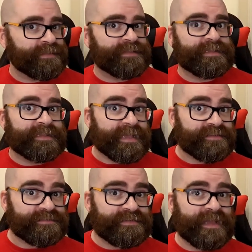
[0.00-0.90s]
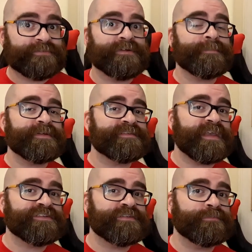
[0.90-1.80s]
The legacy and
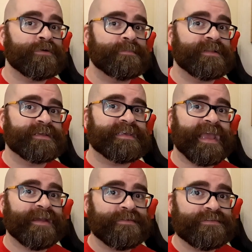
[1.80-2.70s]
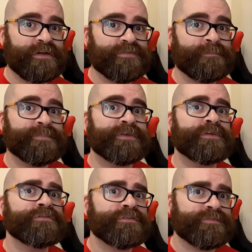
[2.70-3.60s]
reputation of Wobbler carries over
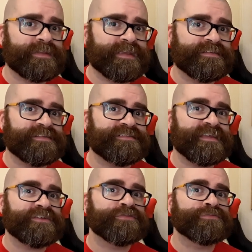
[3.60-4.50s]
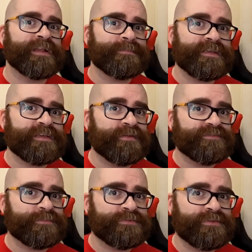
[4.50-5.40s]
beautifully into this incredibly
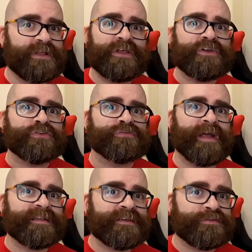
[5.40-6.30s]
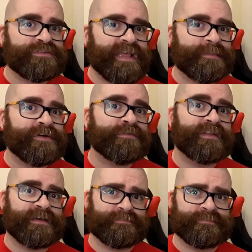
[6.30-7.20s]
comfortable, grandiose labour of
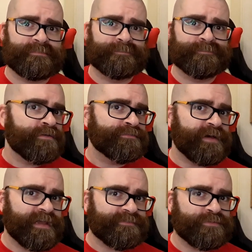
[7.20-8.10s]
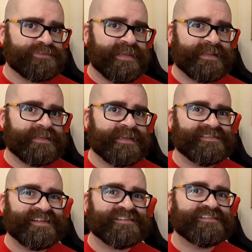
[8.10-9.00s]
love. Fire Fortellinger
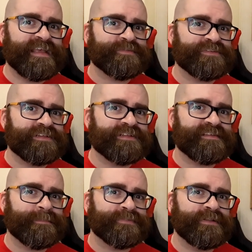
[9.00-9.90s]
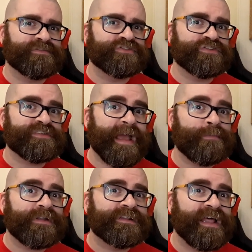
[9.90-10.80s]
is an exceptional example of just
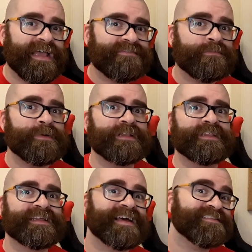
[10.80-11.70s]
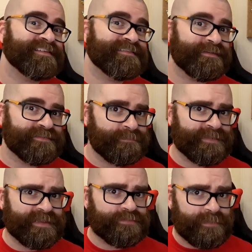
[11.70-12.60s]
how alive and well the classic sounds can
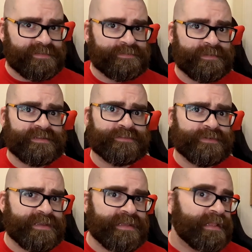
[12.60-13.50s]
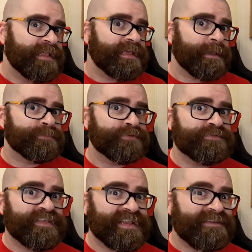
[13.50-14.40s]
be in 2023, and
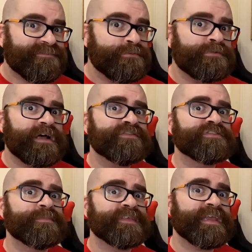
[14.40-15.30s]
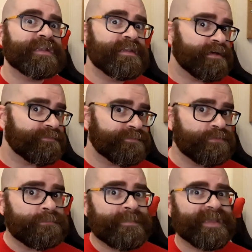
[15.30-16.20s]
proves that if you love something enough,
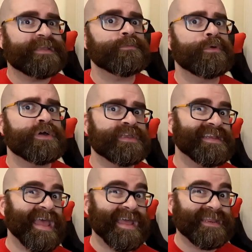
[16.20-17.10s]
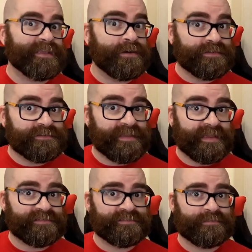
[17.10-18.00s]
you'll make it work in any
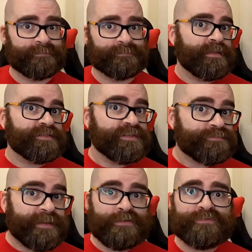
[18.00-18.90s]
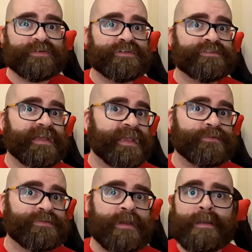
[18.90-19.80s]
context. This record feels like it
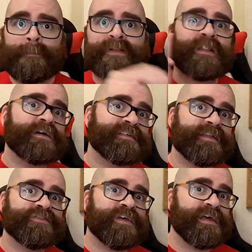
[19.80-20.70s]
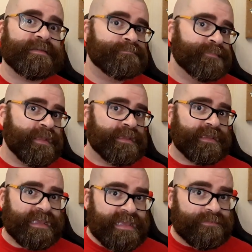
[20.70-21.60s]
was plucked out of time,
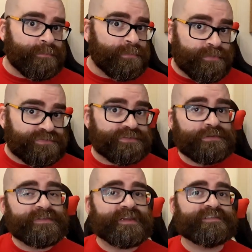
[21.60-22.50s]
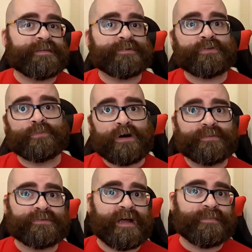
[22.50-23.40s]
even more so than a typical
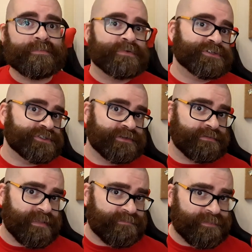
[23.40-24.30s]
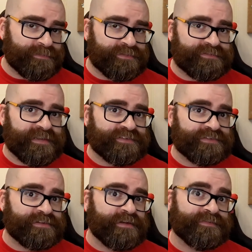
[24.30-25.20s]
Wobbler album, which, you know, they felt
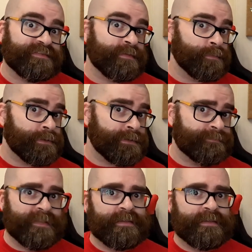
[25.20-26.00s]
nostalgic enough as they were.